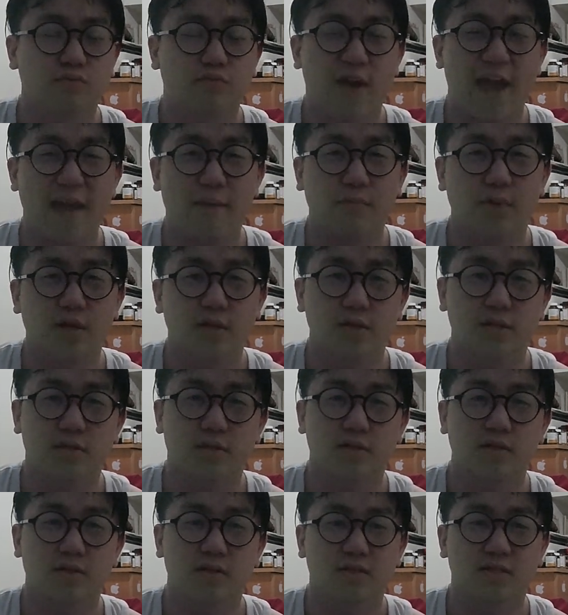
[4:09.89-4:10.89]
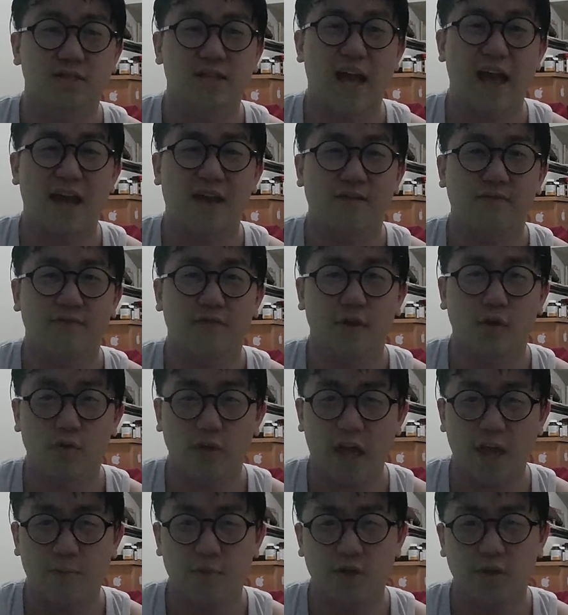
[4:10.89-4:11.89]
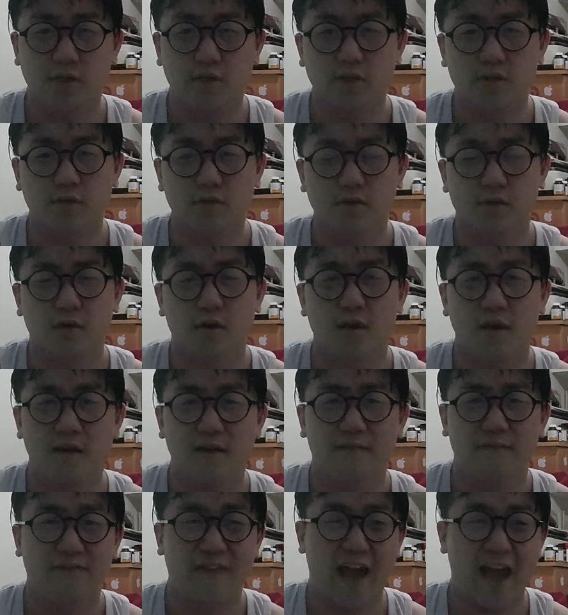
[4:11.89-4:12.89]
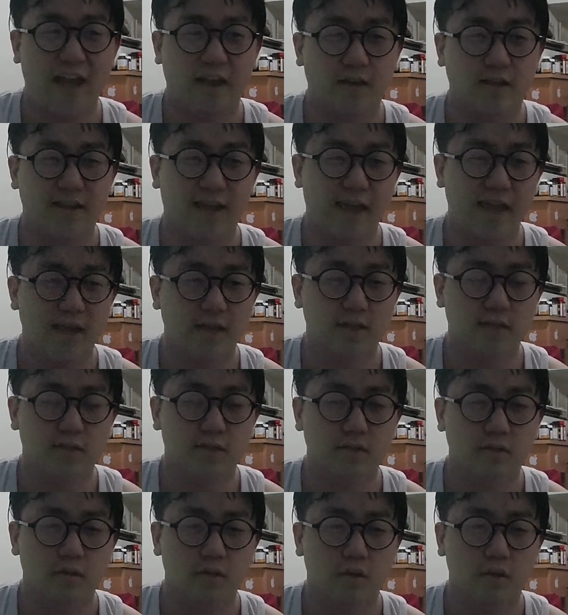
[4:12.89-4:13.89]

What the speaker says: aimless, sad, video gamers, fat, geeks.